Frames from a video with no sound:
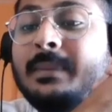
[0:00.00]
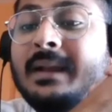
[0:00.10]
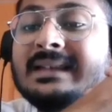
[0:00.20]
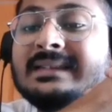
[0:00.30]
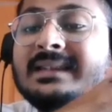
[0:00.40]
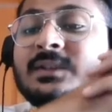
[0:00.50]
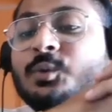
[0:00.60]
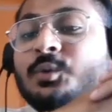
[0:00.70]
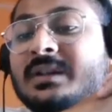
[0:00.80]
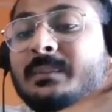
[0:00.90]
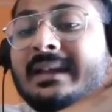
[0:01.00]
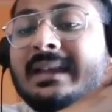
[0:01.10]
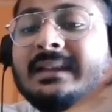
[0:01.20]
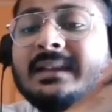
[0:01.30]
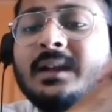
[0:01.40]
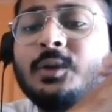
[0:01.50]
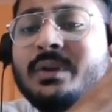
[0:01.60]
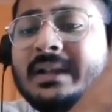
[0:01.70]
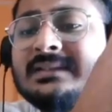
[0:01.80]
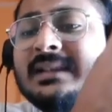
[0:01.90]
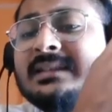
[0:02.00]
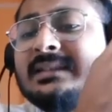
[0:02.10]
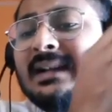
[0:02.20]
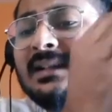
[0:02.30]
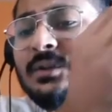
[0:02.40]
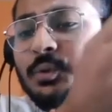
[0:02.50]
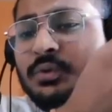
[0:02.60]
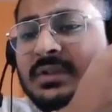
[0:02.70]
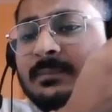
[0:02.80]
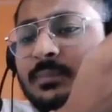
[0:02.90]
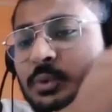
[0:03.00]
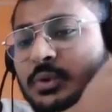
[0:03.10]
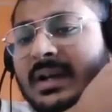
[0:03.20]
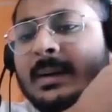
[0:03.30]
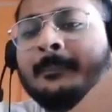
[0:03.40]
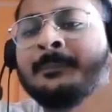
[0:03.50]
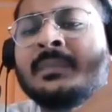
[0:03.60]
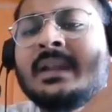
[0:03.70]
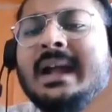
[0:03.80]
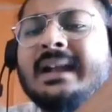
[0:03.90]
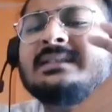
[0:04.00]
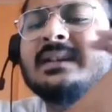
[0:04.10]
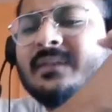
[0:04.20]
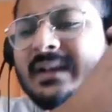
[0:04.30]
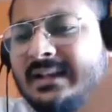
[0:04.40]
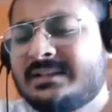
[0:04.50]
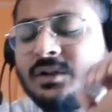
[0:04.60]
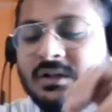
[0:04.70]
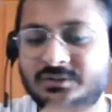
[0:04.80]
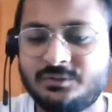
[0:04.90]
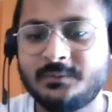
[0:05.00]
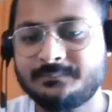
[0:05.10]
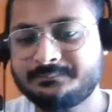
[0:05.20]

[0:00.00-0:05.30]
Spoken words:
brass is used in making utensils, that is used in puja and somewhere else also.